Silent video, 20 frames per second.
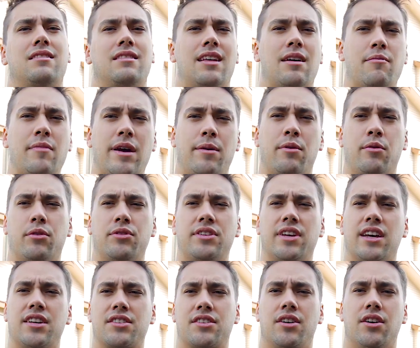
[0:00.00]
Then maybe we'll
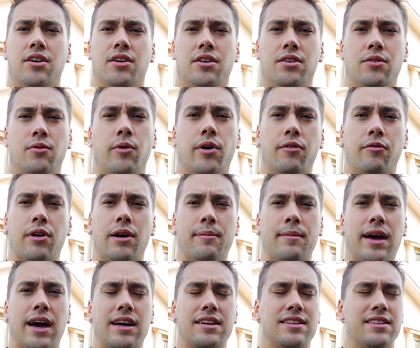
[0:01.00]
test our 1 rep
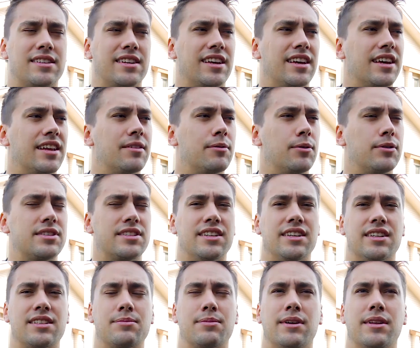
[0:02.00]
maxes again. We'll see.
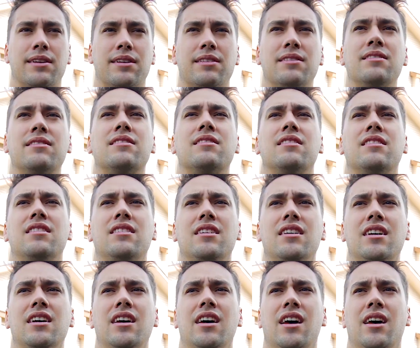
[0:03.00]
It's been
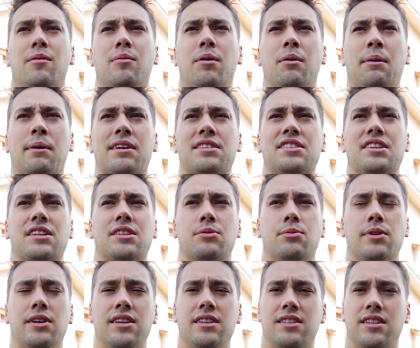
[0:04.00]
probably about
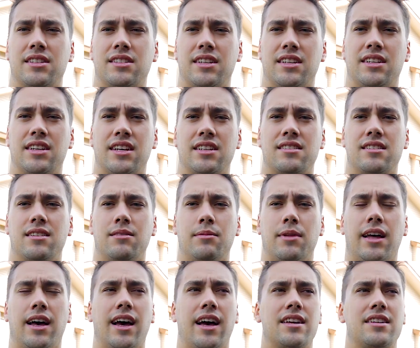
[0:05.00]
6 weeks since I tested them
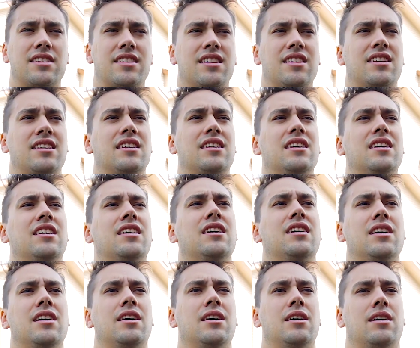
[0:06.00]
last.
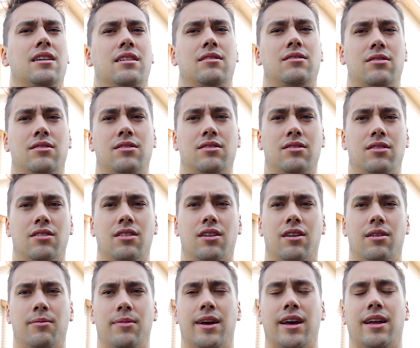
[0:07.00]

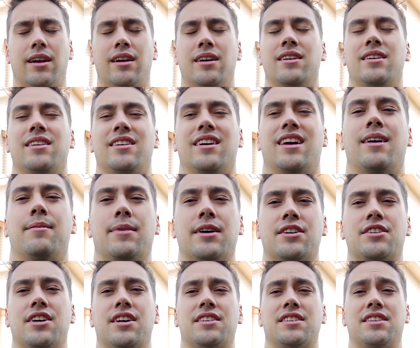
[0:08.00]
Oh man, yeah, my
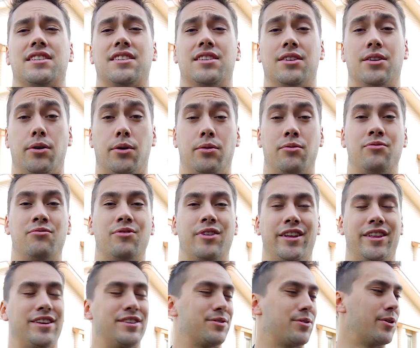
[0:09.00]
chest is still
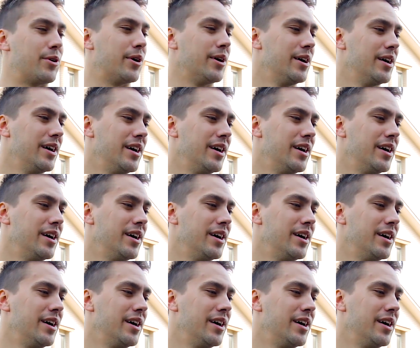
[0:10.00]
really sore.